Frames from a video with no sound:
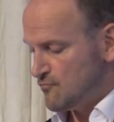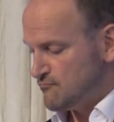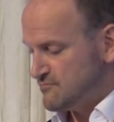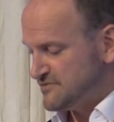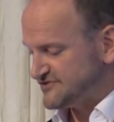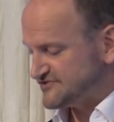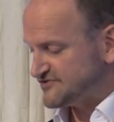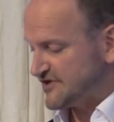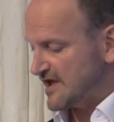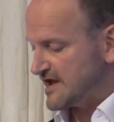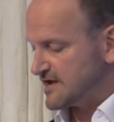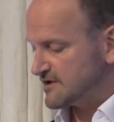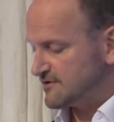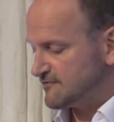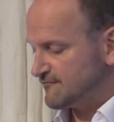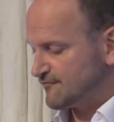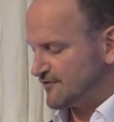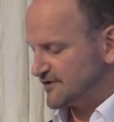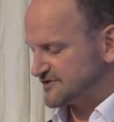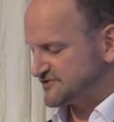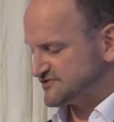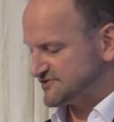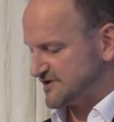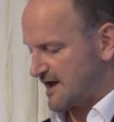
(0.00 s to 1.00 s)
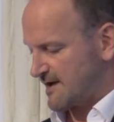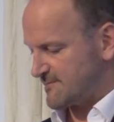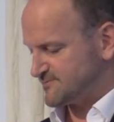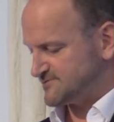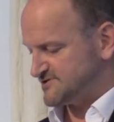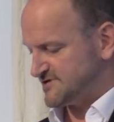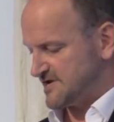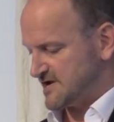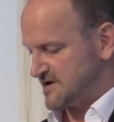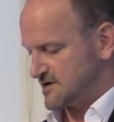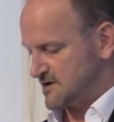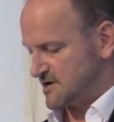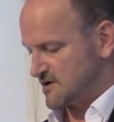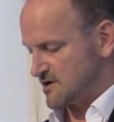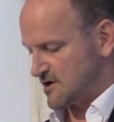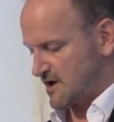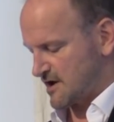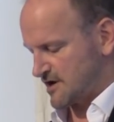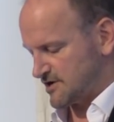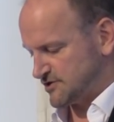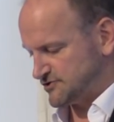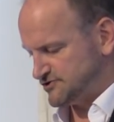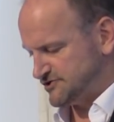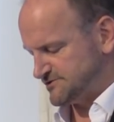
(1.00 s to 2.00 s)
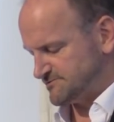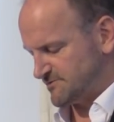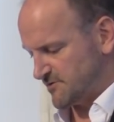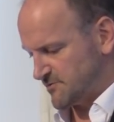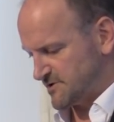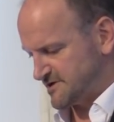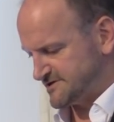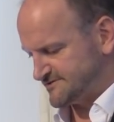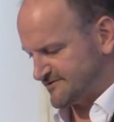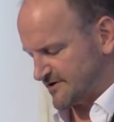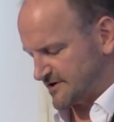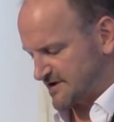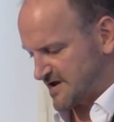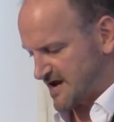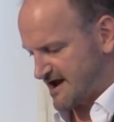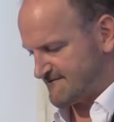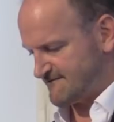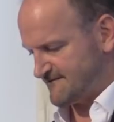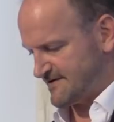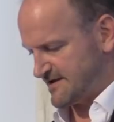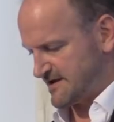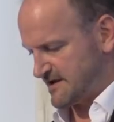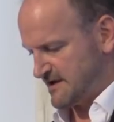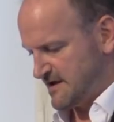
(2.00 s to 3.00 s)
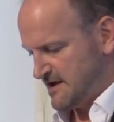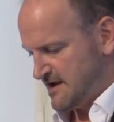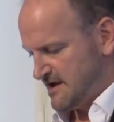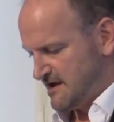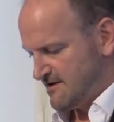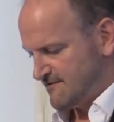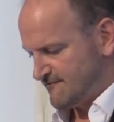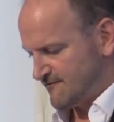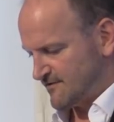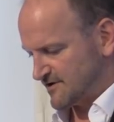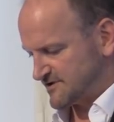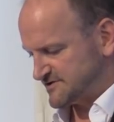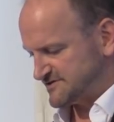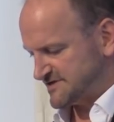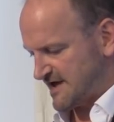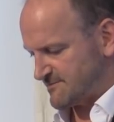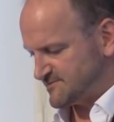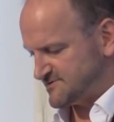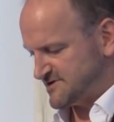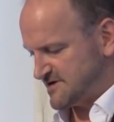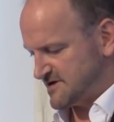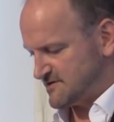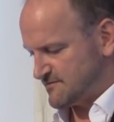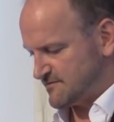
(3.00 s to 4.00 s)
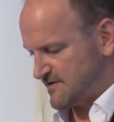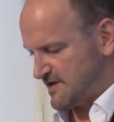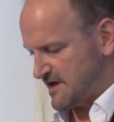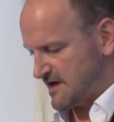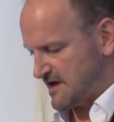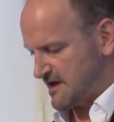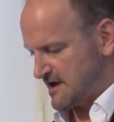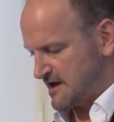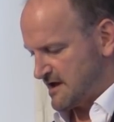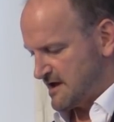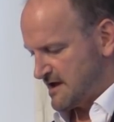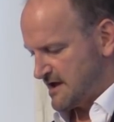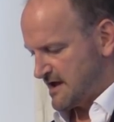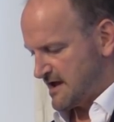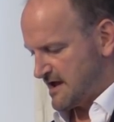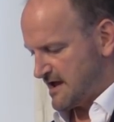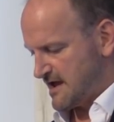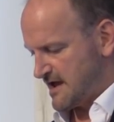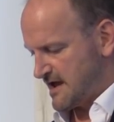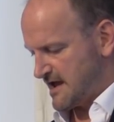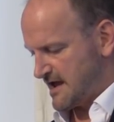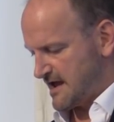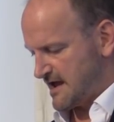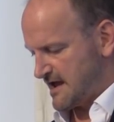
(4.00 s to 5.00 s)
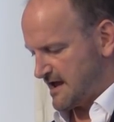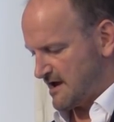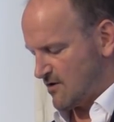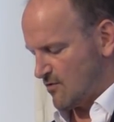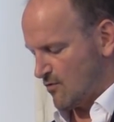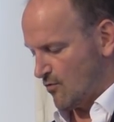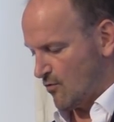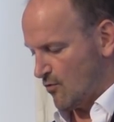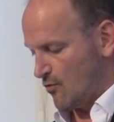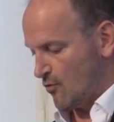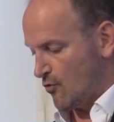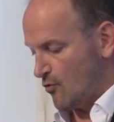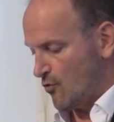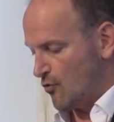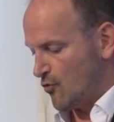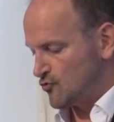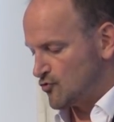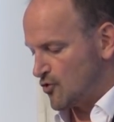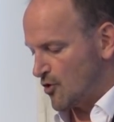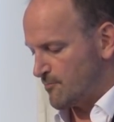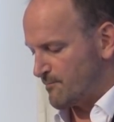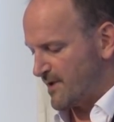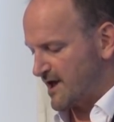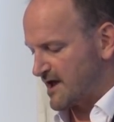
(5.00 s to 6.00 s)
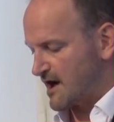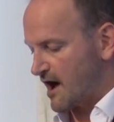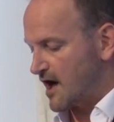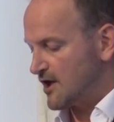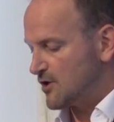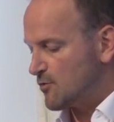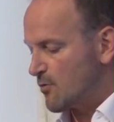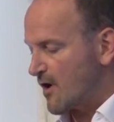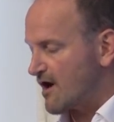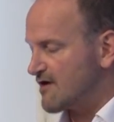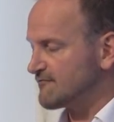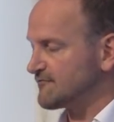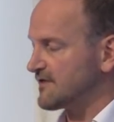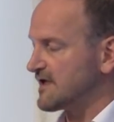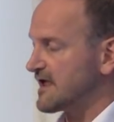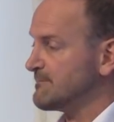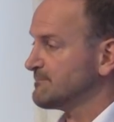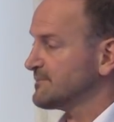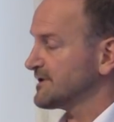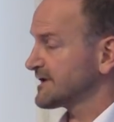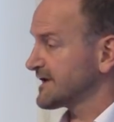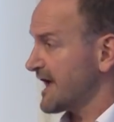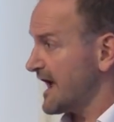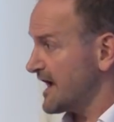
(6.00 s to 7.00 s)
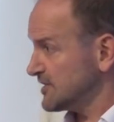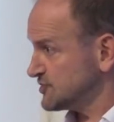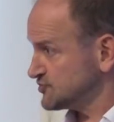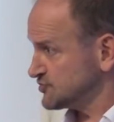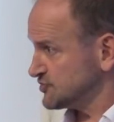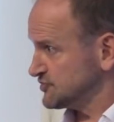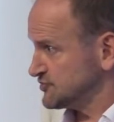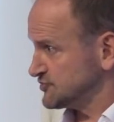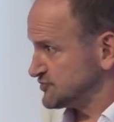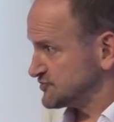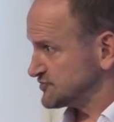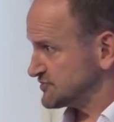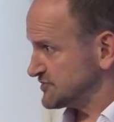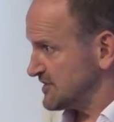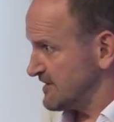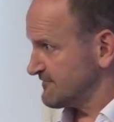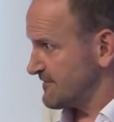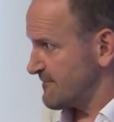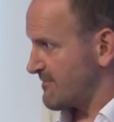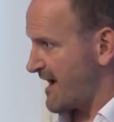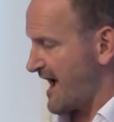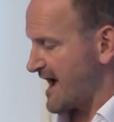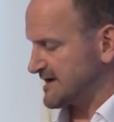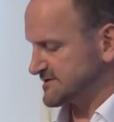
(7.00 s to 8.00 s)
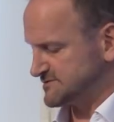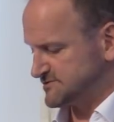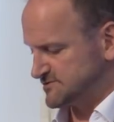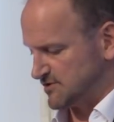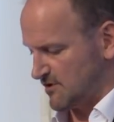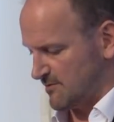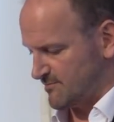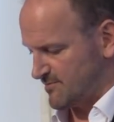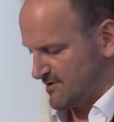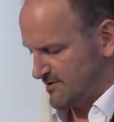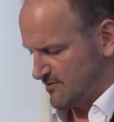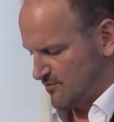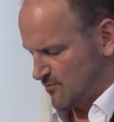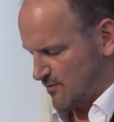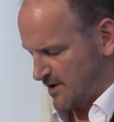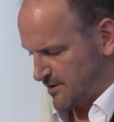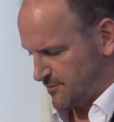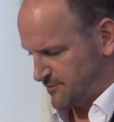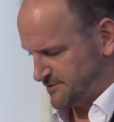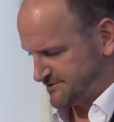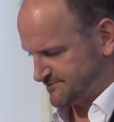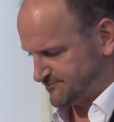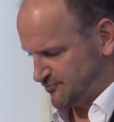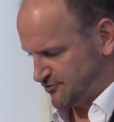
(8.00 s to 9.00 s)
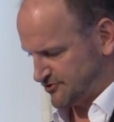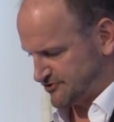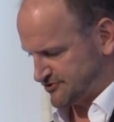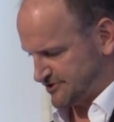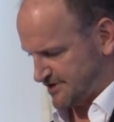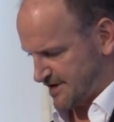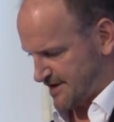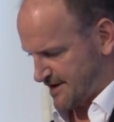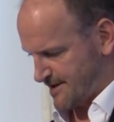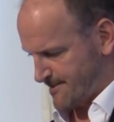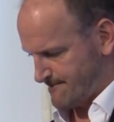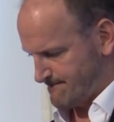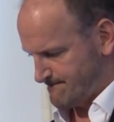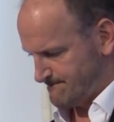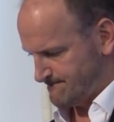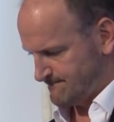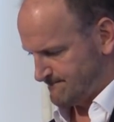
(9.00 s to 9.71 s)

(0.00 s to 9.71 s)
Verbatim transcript: mistaken for accepting, I choose my words very carefully, for accepting the, or being unaware of the implications of the backstop when it was put to her.